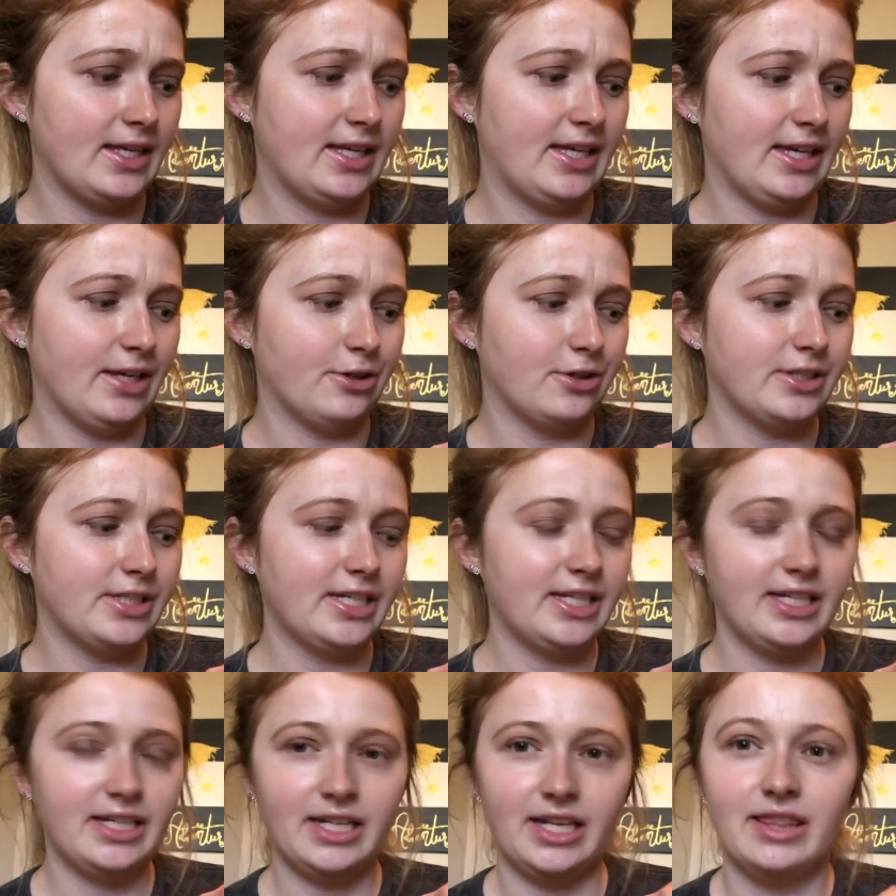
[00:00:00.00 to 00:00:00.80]

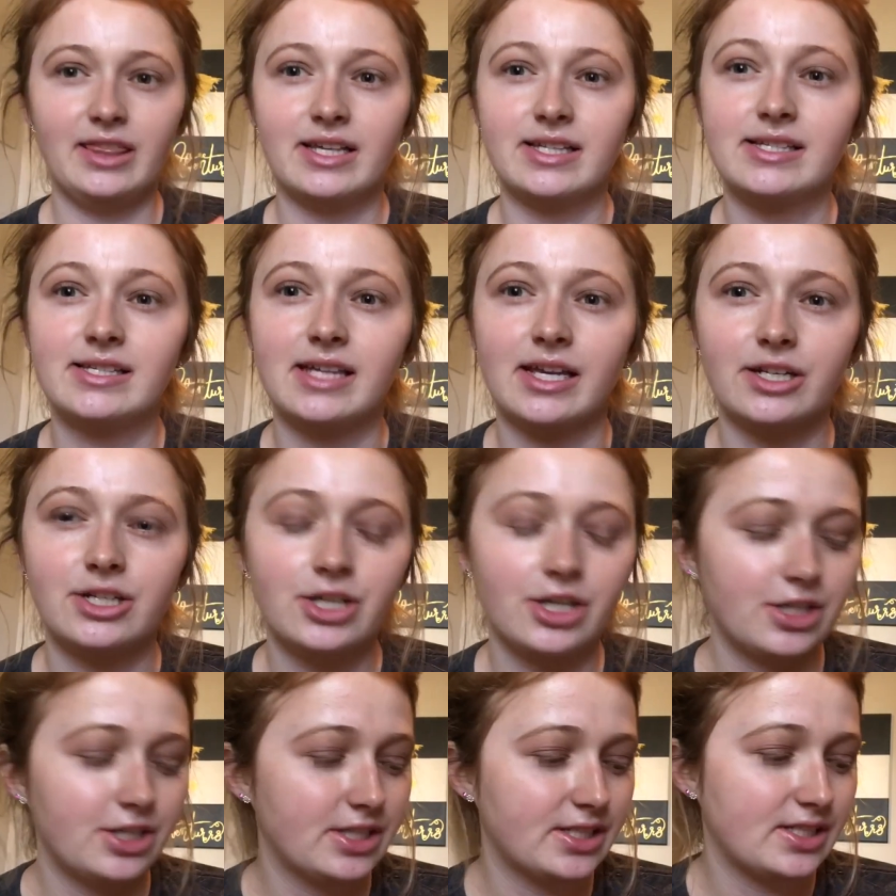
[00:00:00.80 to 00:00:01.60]
Gilded in the
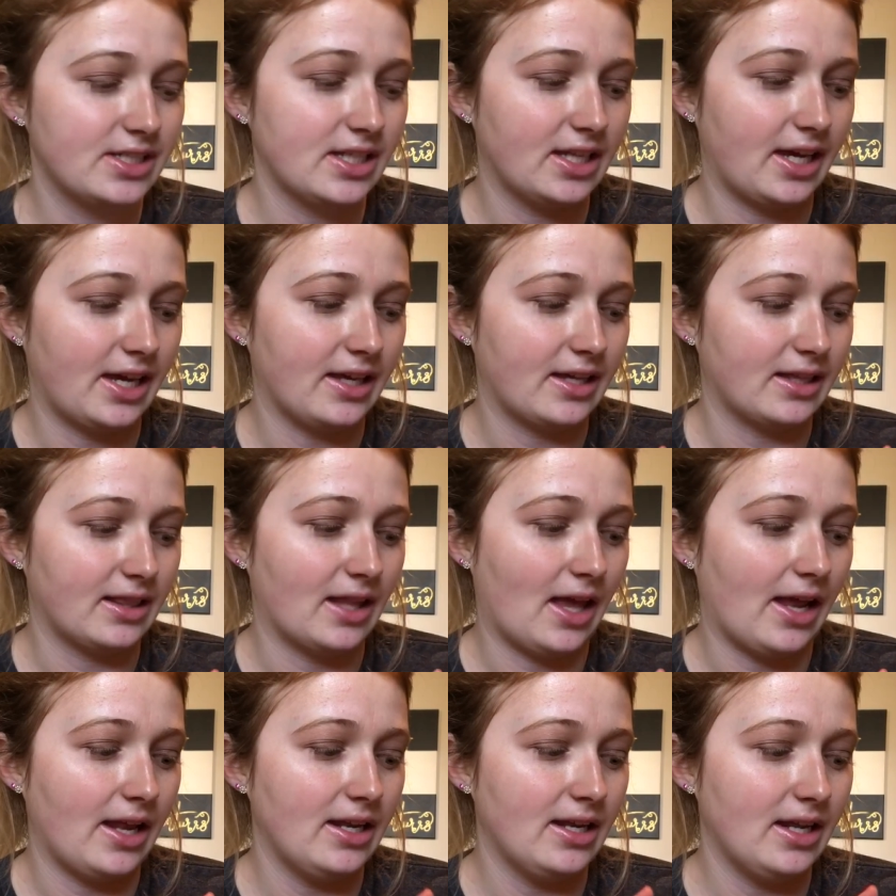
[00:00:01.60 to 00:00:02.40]
center just to like
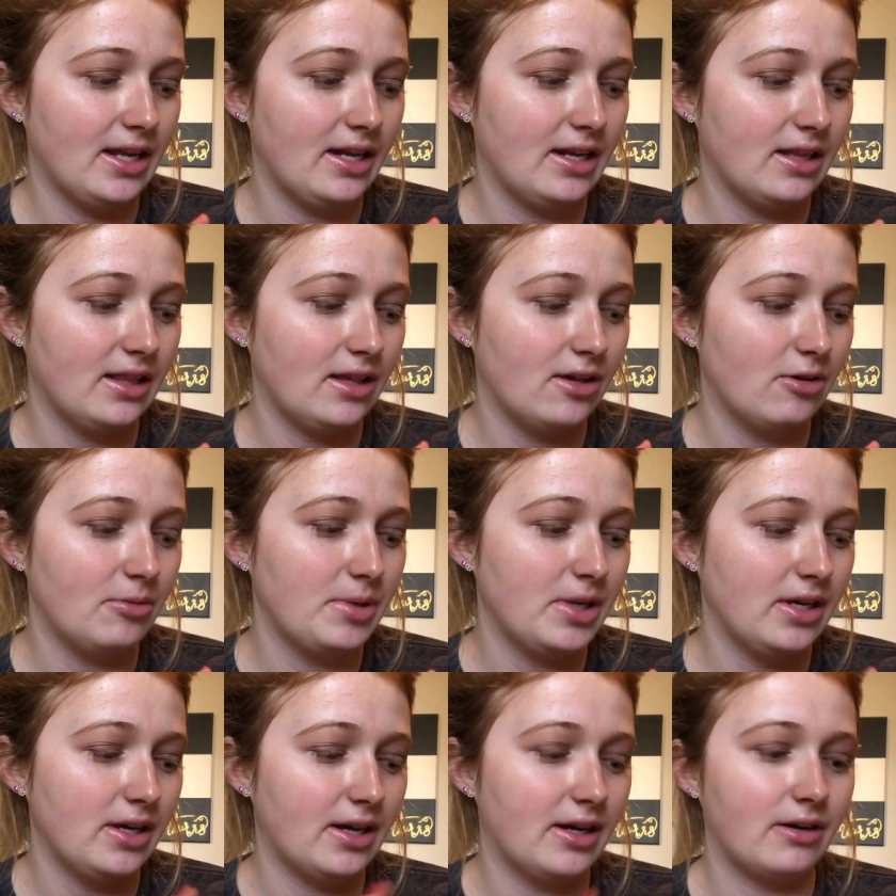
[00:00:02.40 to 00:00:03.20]
lighten it a little
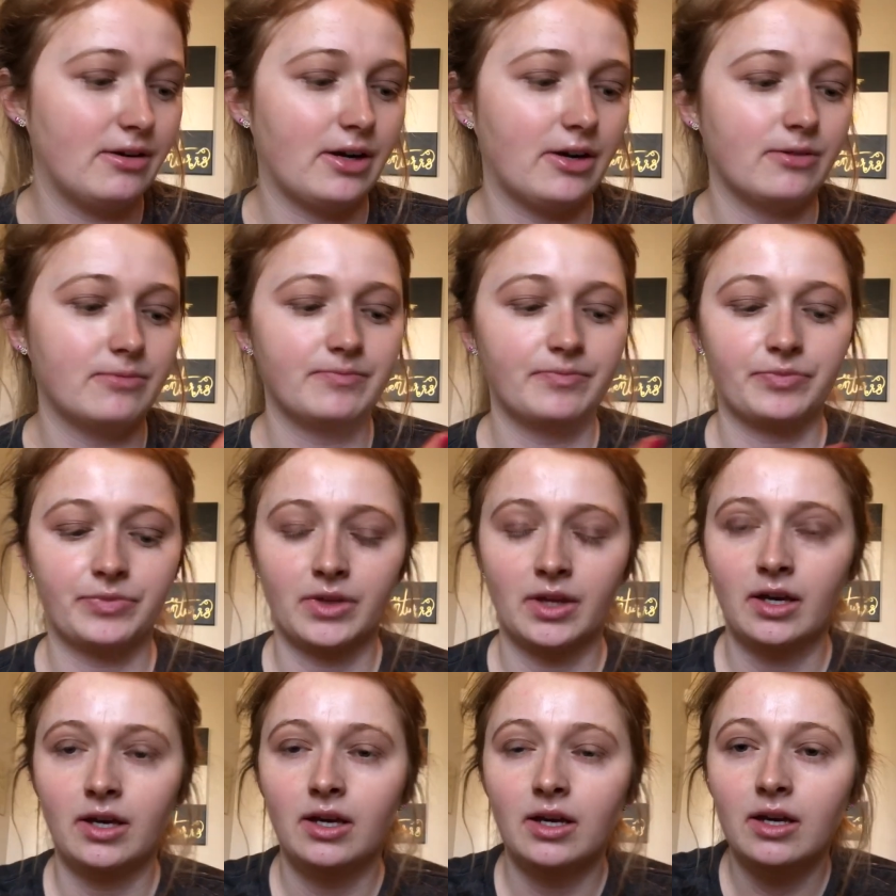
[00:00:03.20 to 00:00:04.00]
bit. I don't know,
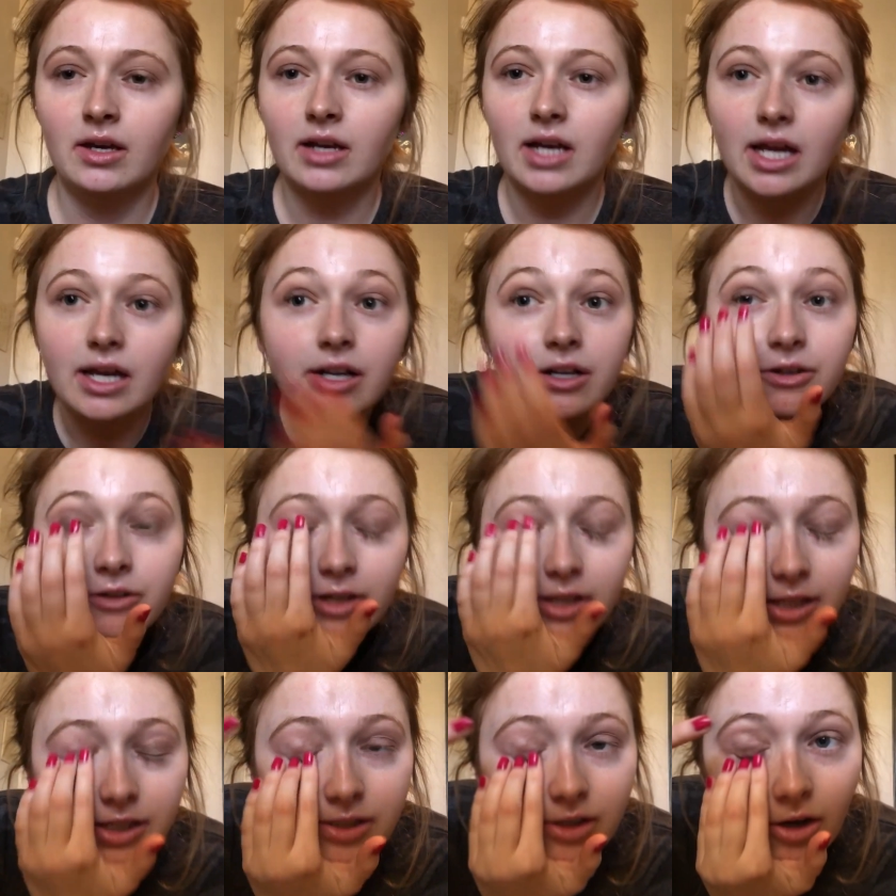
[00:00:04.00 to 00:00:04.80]
kind of
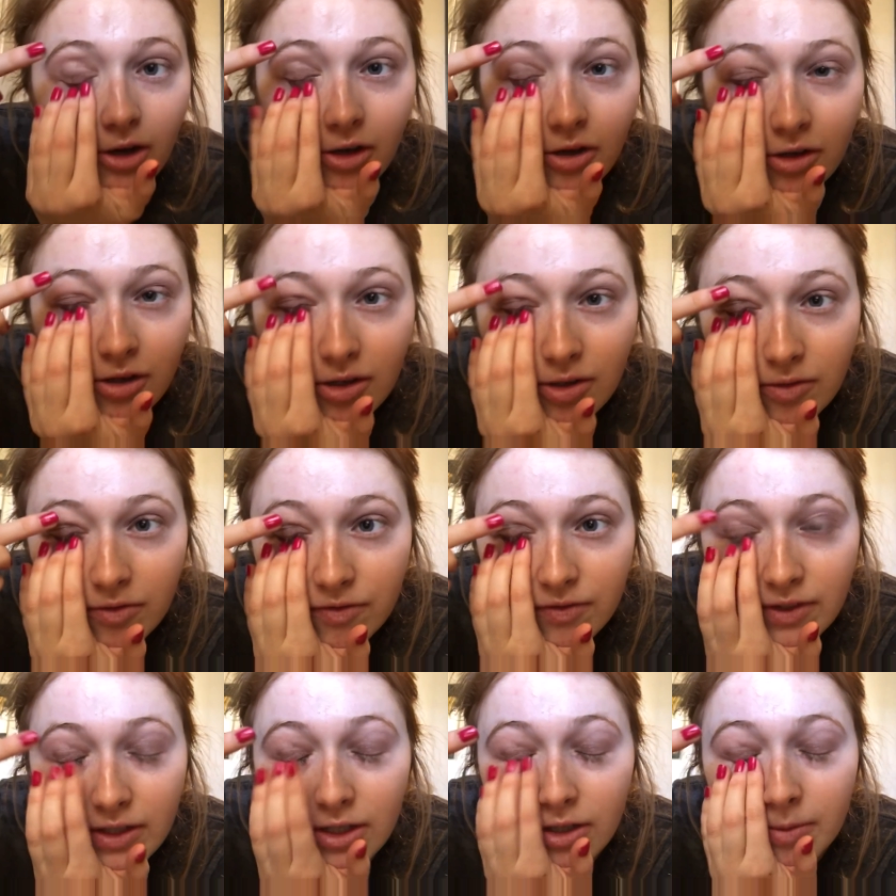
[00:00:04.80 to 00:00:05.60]
doing this all
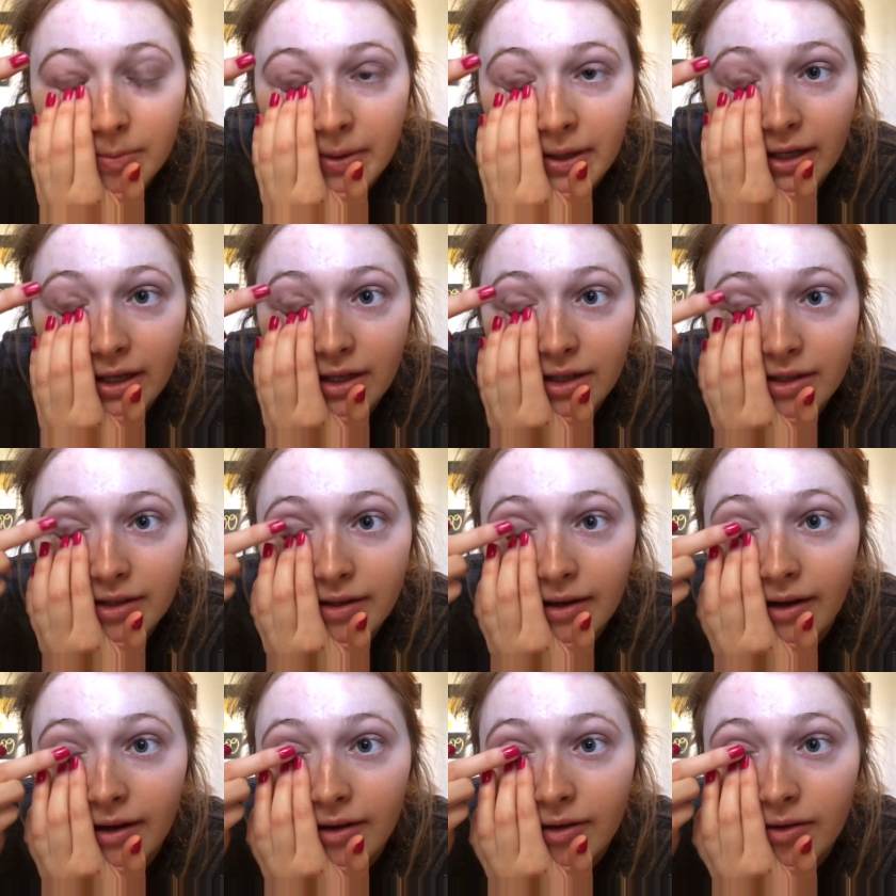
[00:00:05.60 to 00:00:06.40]
finger paint
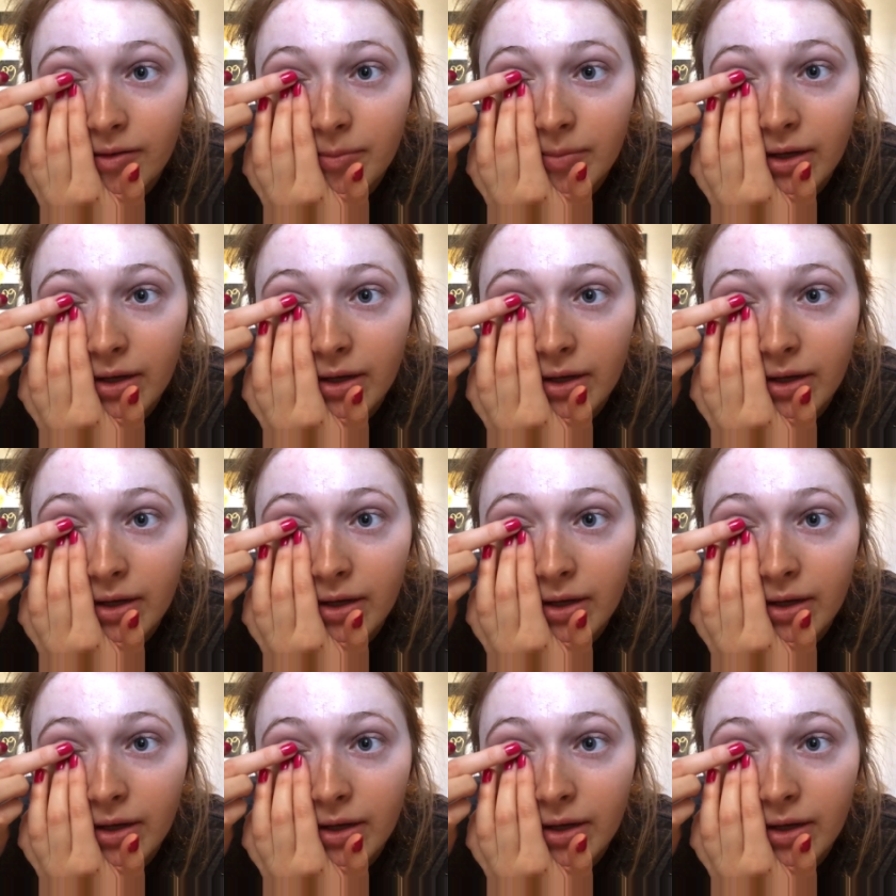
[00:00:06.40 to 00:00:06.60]
style.